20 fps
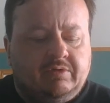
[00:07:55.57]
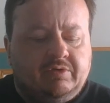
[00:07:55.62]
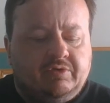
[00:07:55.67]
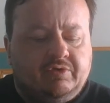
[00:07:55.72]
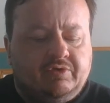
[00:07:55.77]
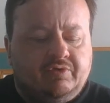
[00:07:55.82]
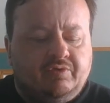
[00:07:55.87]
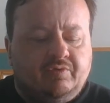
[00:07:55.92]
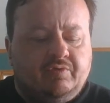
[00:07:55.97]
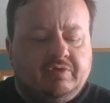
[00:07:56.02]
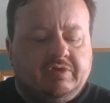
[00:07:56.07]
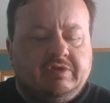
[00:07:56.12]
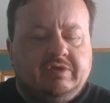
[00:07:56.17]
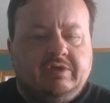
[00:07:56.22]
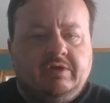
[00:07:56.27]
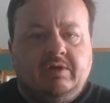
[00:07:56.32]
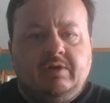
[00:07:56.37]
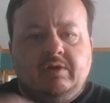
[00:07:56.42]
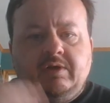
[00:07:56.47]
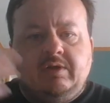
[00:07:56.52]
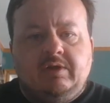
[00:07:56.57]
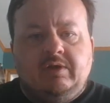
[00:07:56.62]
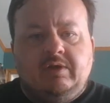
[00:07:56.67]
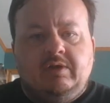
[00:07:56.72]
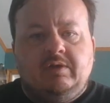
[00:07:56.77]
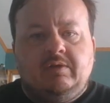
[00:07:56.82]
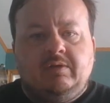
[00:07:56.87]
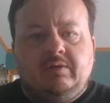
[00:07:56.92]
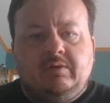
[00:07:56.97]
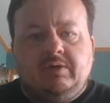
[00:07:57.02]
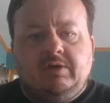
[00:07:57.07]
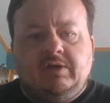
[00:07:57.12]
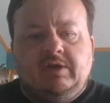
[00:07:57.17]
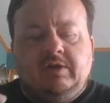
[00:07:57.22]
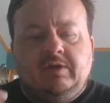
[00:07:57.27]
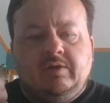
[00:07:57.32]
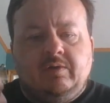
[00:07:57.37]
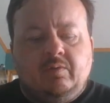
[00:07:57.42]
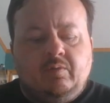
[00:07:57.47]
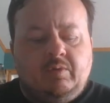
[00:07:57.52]
Tuesday
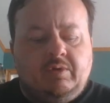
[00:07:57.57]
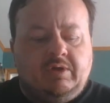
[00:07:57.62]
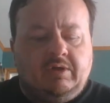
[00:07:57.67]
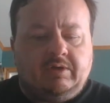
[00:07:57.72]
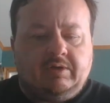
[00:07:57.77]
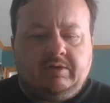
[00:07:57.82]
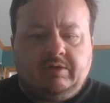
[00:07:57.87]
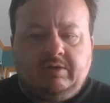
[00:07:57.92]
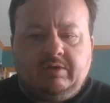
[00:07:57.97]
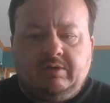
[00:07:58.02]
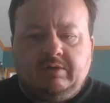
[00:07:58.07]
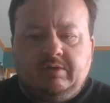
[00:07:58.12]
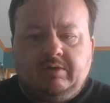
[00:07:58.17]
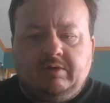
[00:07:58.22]
in a week,